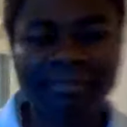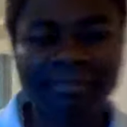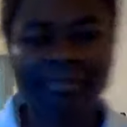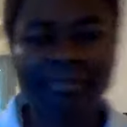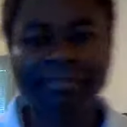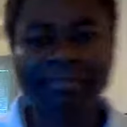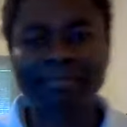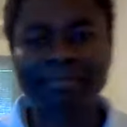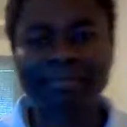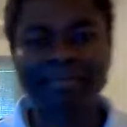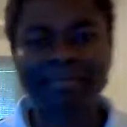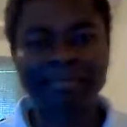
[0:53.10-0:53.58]

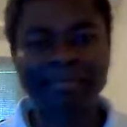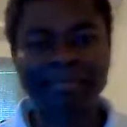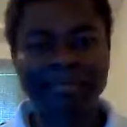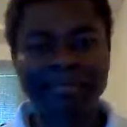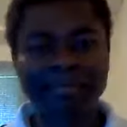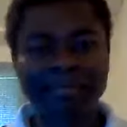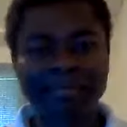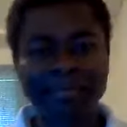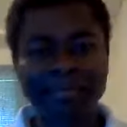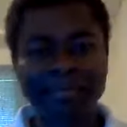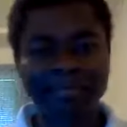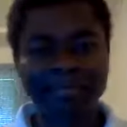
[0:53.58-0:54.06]

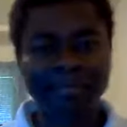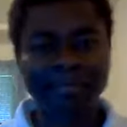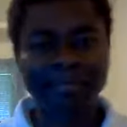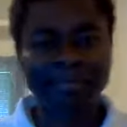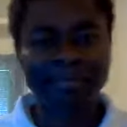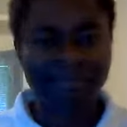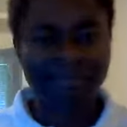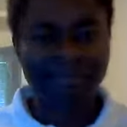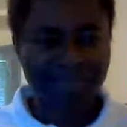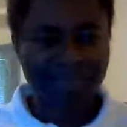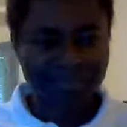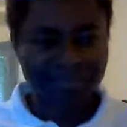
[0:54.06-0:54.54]

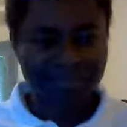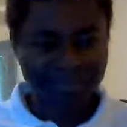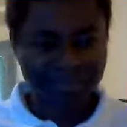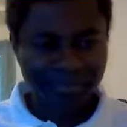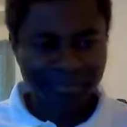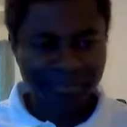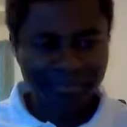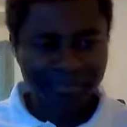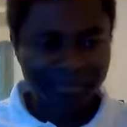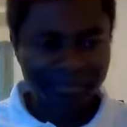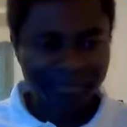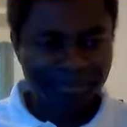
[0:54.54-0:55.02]

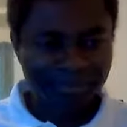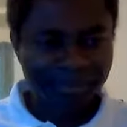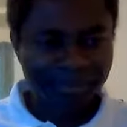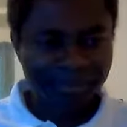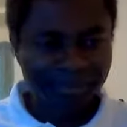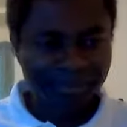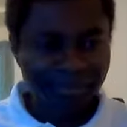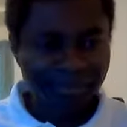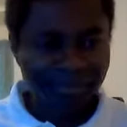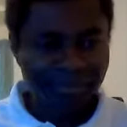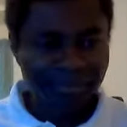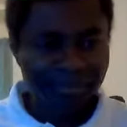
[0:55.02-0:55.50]

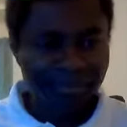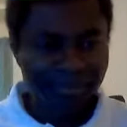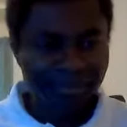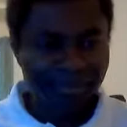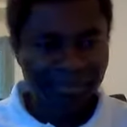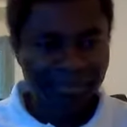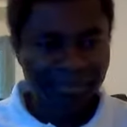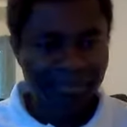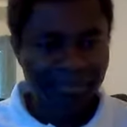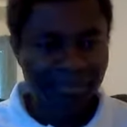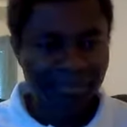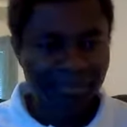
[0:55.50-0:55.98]

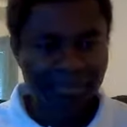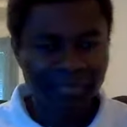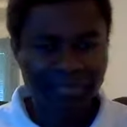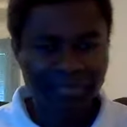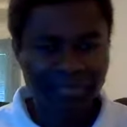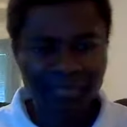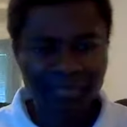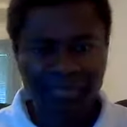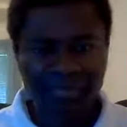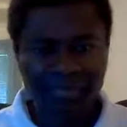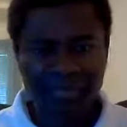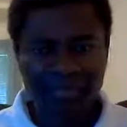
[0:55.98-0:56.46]

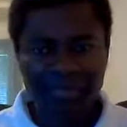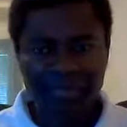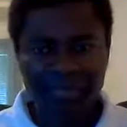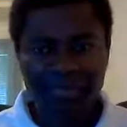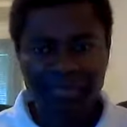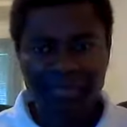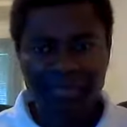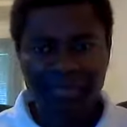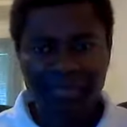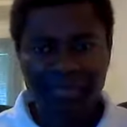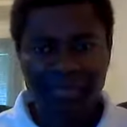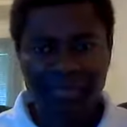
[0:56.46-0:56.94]

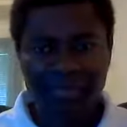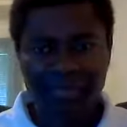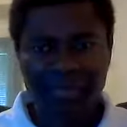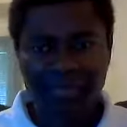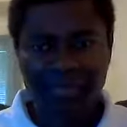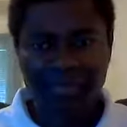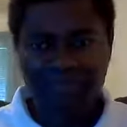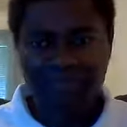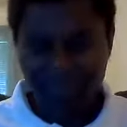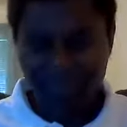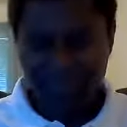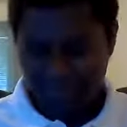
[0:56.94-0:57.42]

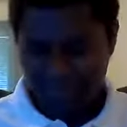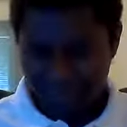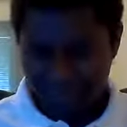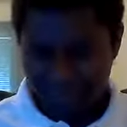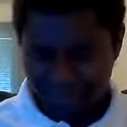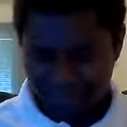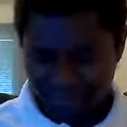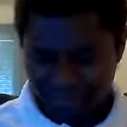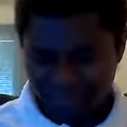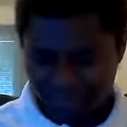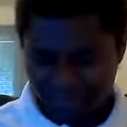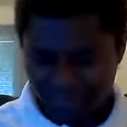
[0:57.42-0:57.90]

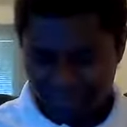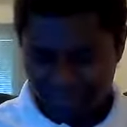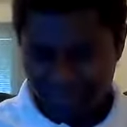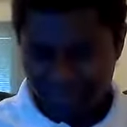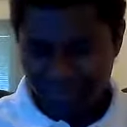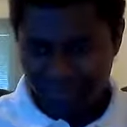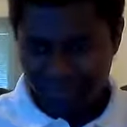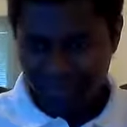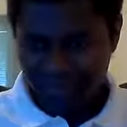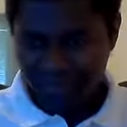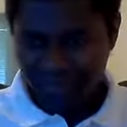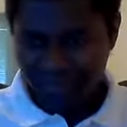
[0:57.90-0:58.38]

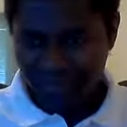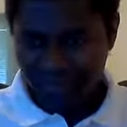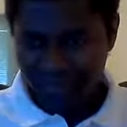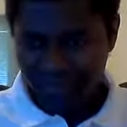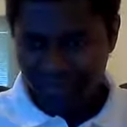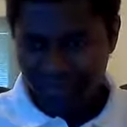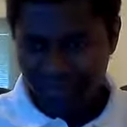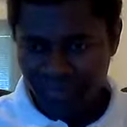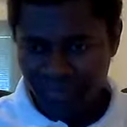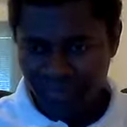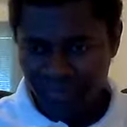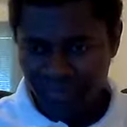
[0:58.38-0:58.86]

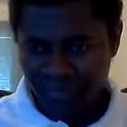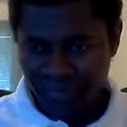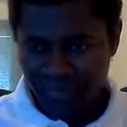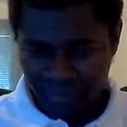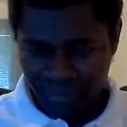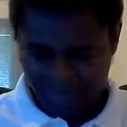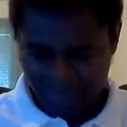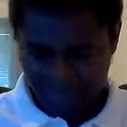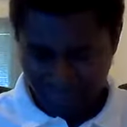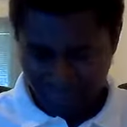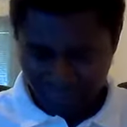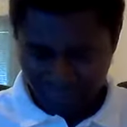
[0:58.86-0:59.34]

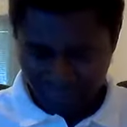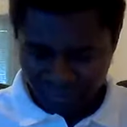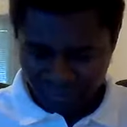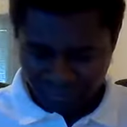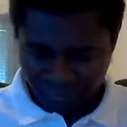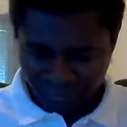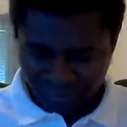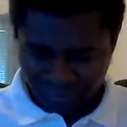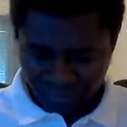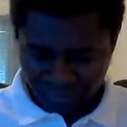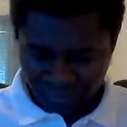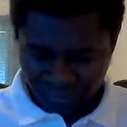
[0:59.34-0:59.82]

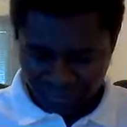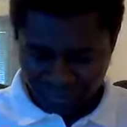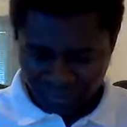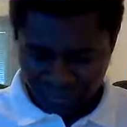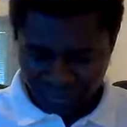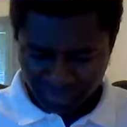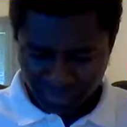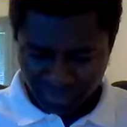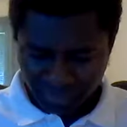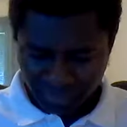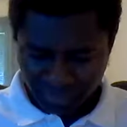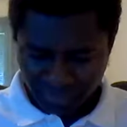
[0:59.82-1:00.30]

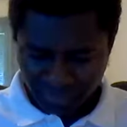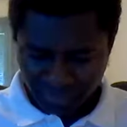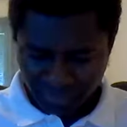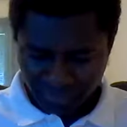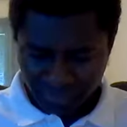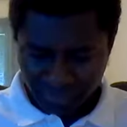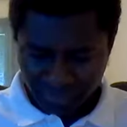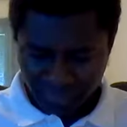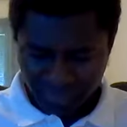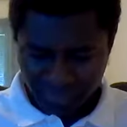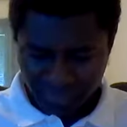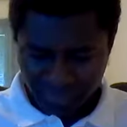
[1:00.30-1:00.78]
Nothing is said.